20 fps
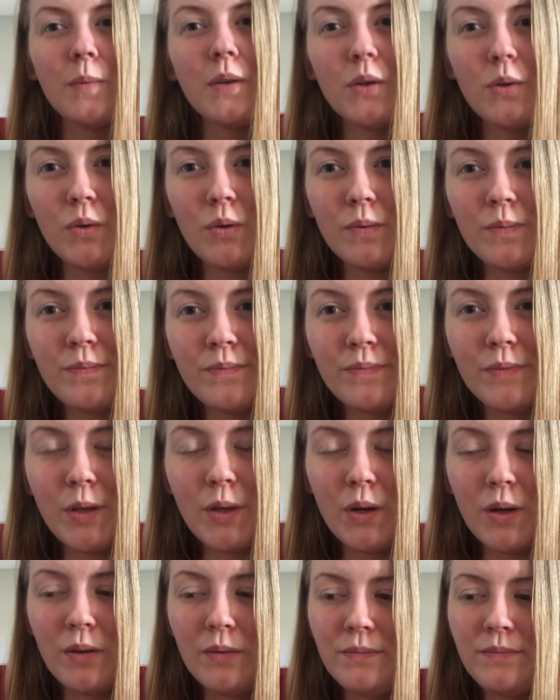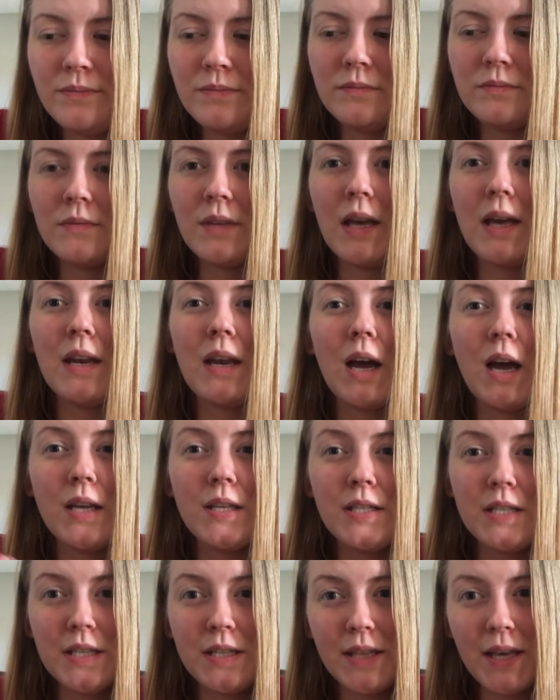and noon, you know? And I
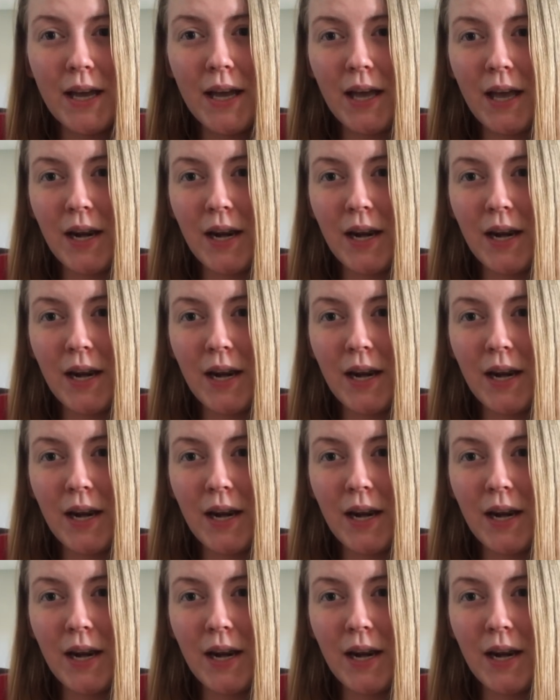did that,